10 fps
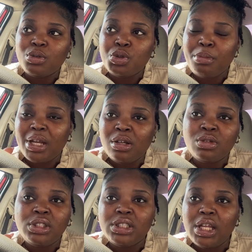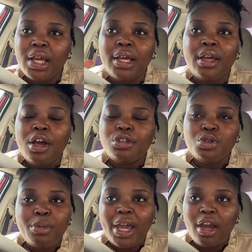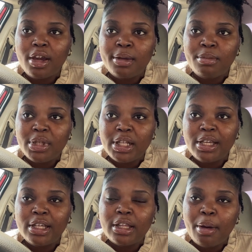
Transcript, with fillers: do my nails today, do my hair in Benin,